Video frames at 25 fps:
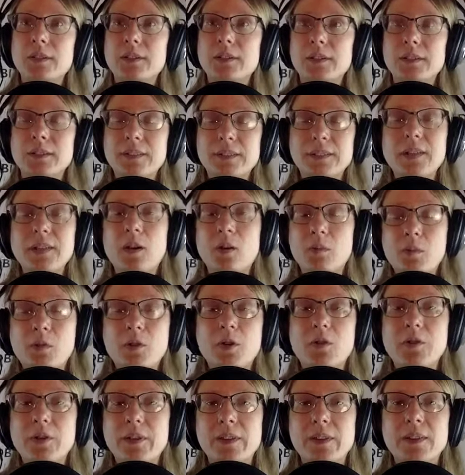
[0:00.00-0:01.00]
sell
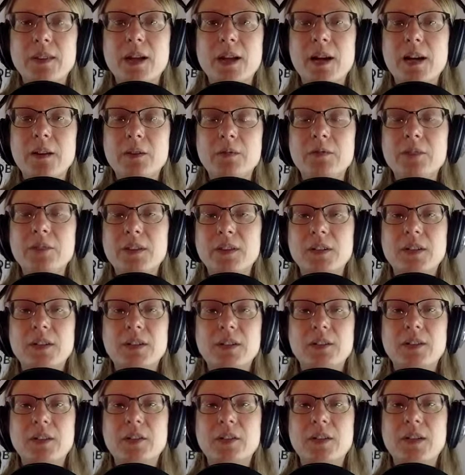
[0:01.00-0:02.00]
more with love,
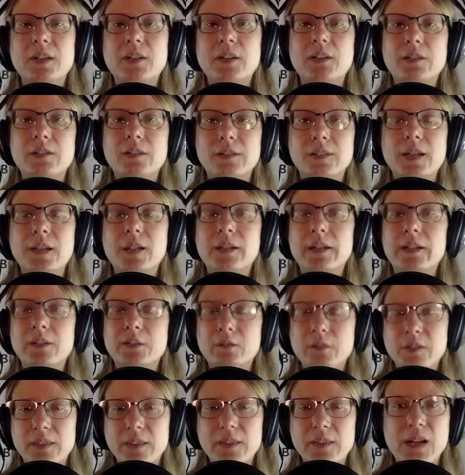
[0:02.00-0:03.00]
so that you're selling
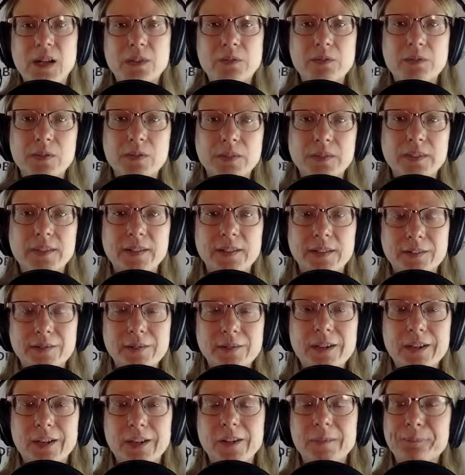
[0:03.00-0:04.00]
with love versus
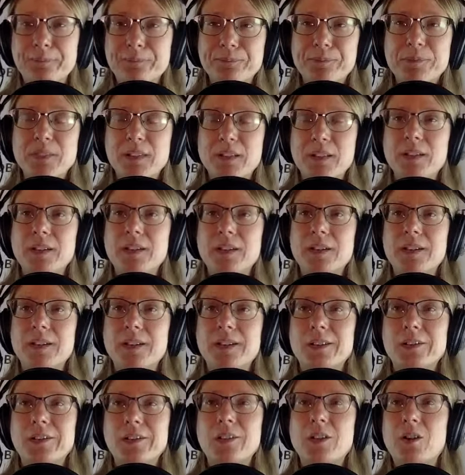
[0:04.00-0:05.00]
fear.
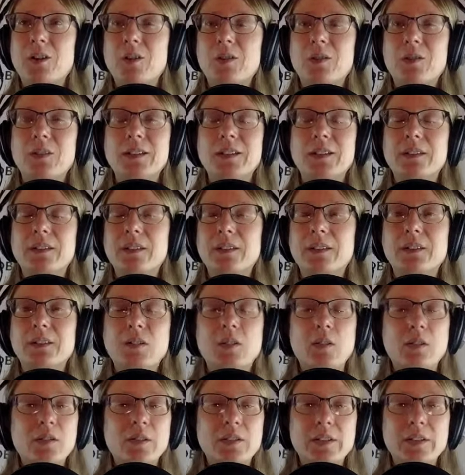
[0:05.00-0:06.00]
So it
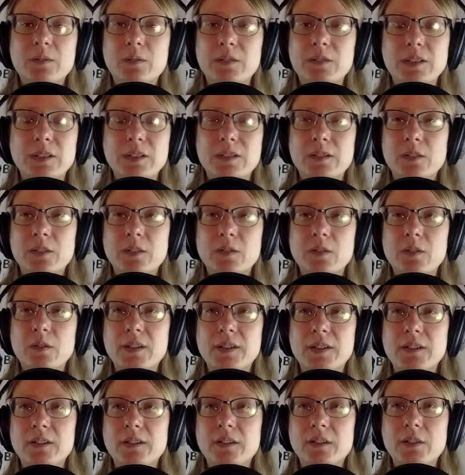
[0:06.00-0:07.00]
totally will. So
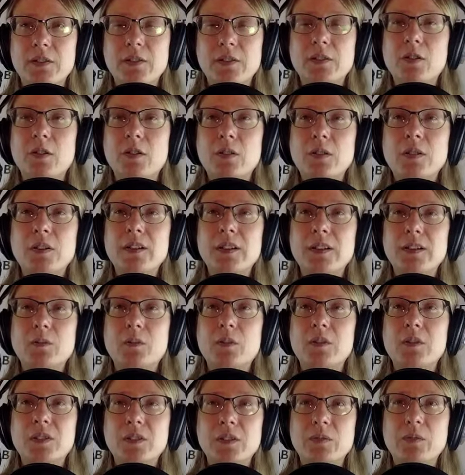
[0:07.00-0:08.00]
there's totally
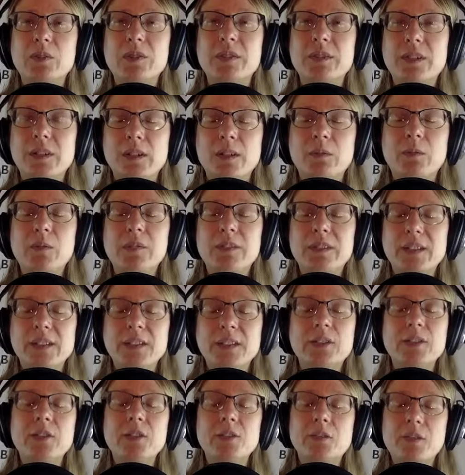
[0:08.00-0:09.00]
will
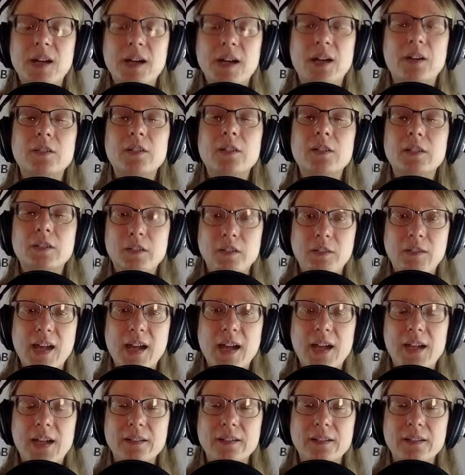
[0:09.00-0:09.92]
teach you how to do that.